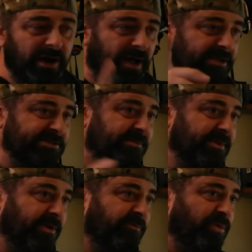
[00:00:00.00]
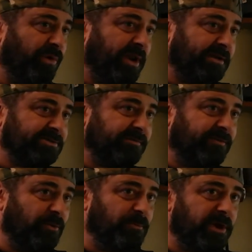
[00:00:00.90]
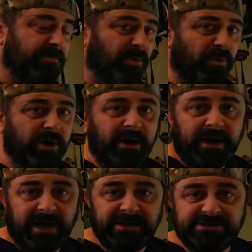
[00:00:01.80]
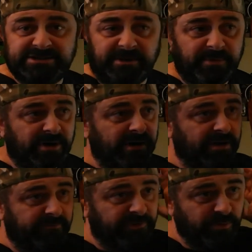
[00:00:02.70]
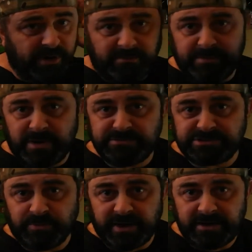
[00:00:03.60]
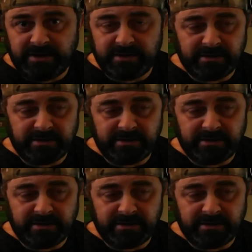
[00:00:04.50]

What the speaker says: And something I've pointed out to a few people, in the summer, if you went up the motorway,